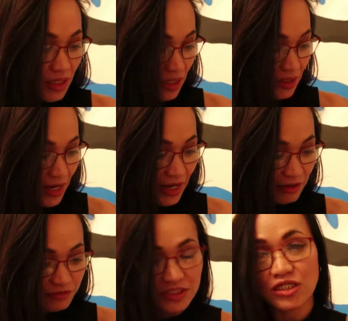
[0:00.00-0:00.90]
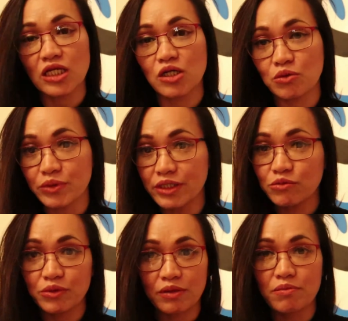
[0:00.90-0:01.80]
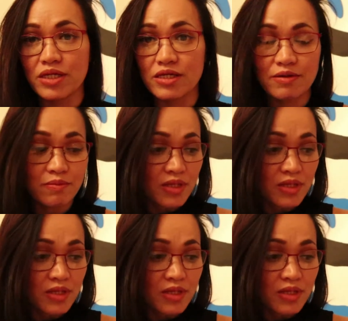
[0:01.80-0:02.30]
and I have this Chloe with me.